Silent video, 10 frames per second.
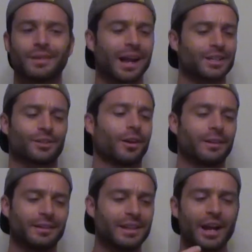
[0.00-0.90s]
I just
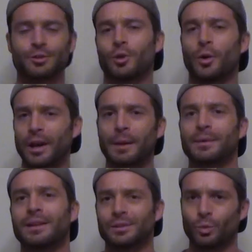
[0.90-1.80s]
thought Nitro and
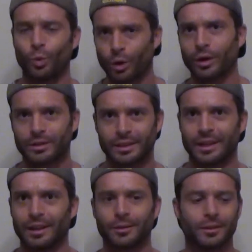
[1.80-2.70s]
IPA doesn't work
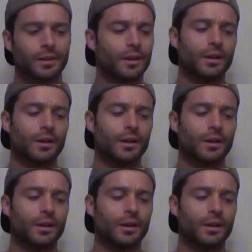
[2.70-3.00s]
together.